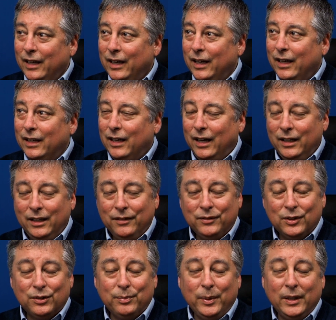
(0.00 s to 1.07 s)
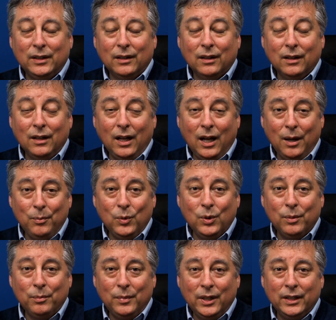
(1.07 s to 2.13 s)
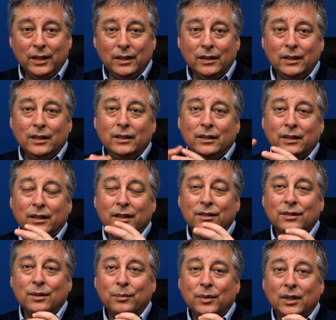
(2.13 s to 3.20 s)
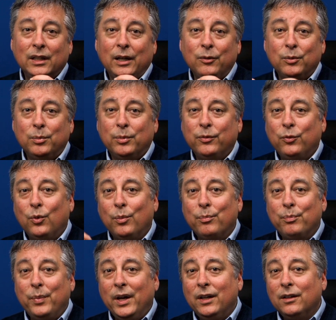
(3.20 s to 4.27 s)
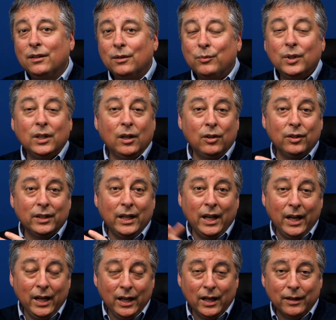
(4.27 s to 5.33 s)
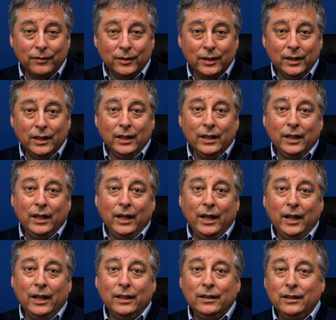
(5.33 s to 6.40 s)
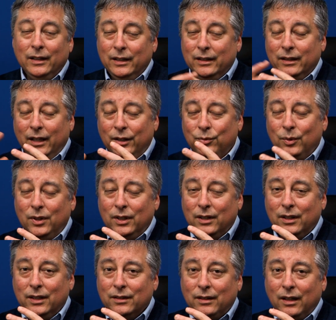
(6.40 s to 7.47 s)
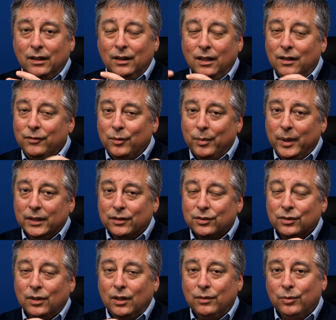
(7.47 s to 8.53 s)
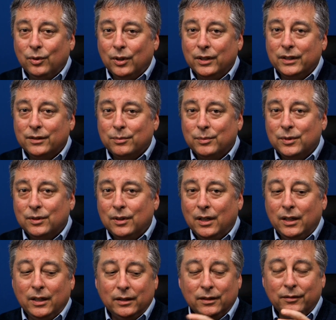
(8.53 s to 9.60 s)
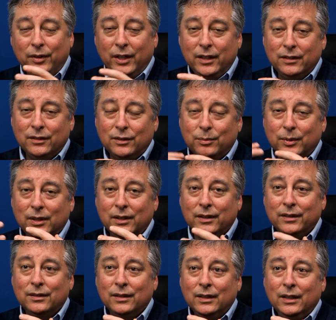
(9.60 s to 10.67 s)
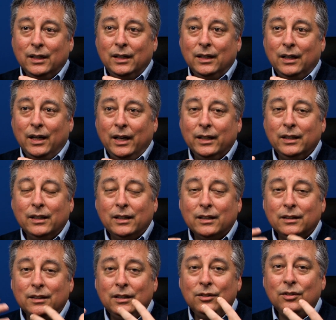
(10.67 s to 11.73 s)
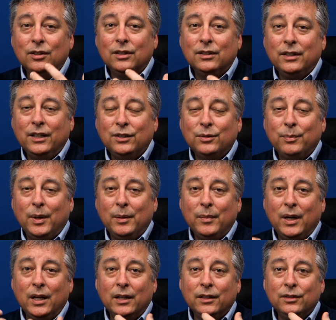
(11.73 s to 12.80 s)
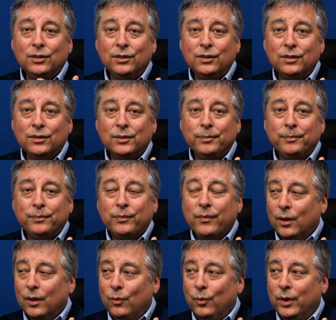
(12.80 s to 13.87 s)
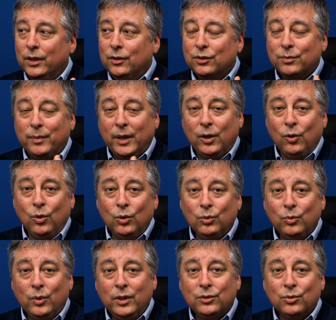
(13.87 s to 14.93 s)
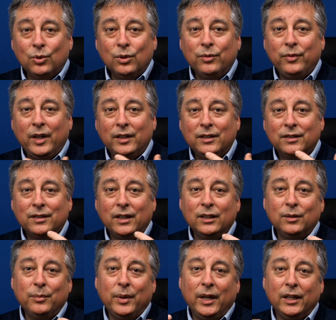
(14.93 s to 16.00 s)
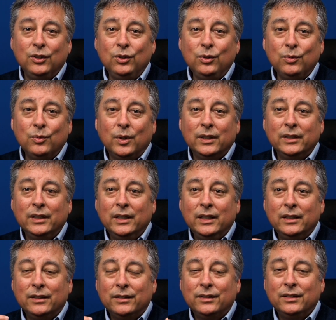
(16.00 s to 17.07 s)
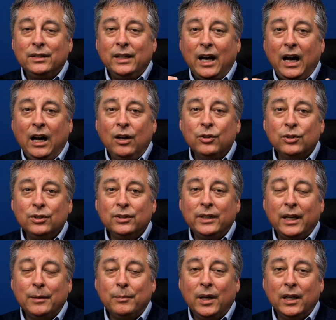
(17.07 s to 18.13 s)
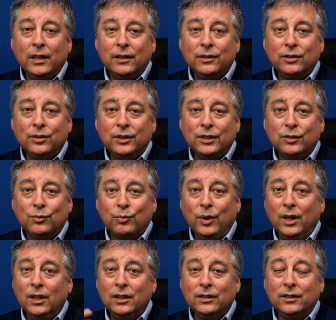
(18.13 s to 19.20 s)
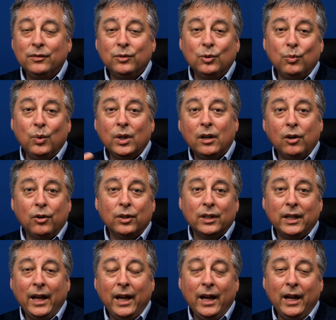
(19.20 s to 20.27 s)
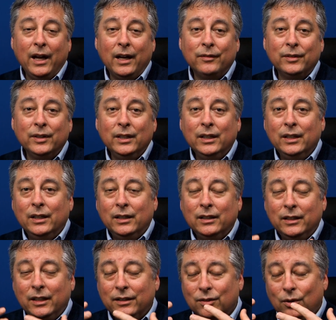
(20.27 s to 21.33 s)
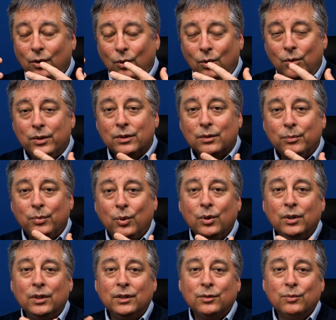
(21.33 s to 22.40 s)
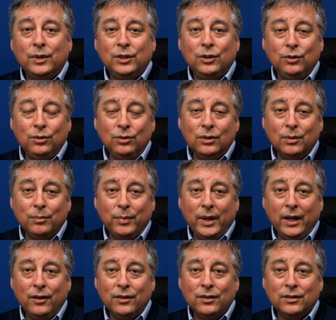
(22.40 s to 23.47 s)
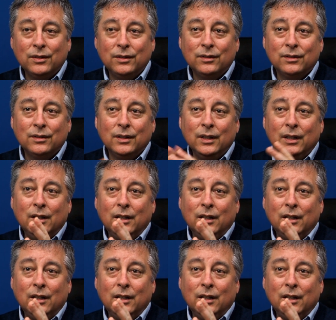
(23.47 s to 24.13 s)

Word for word: And I'd have to spend a lot more money to get something that would perform better than what I already have. And that's one of the things I love about the software on this uh, device, is because I can continue to test my monitors, whether it's my old ones or if I decide to buy a new one, to see how good that monitor is relative to what I already have. And that's always important, is when you do comparisons